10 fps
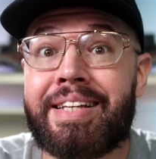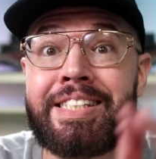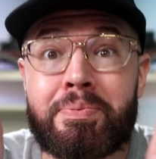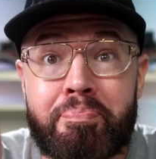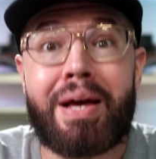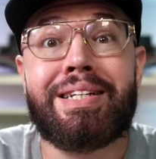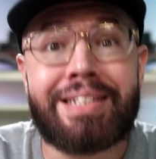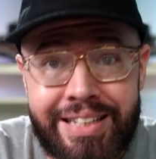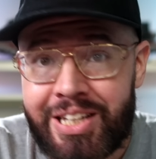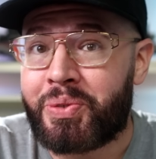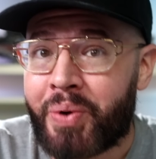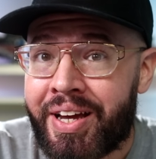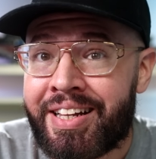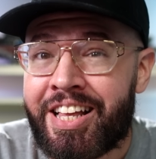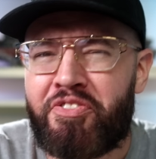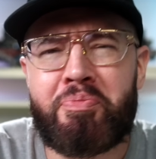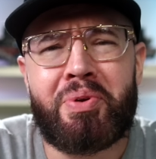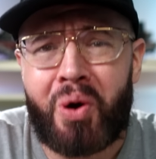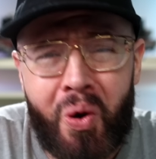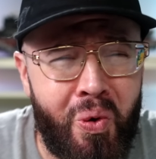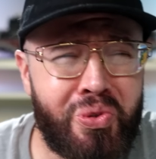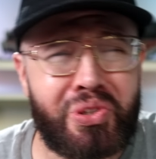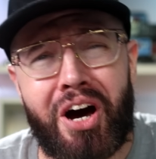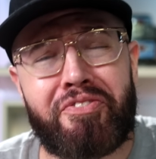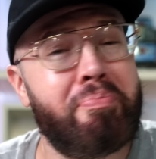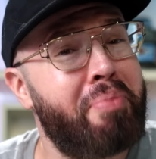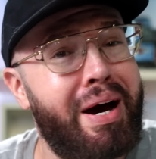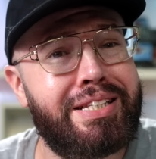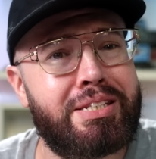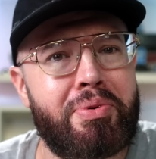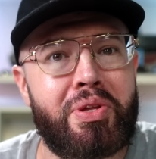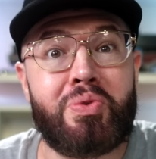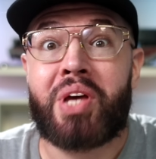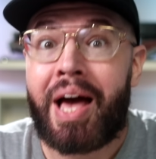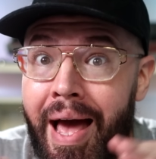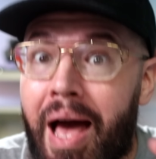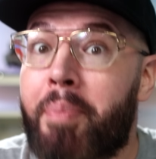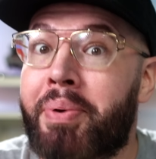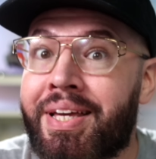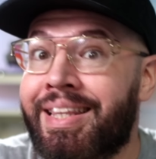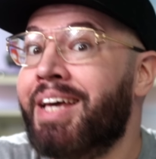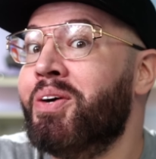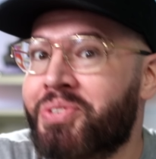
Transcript: especially great if you've been holding off on buying some of those epic LEGO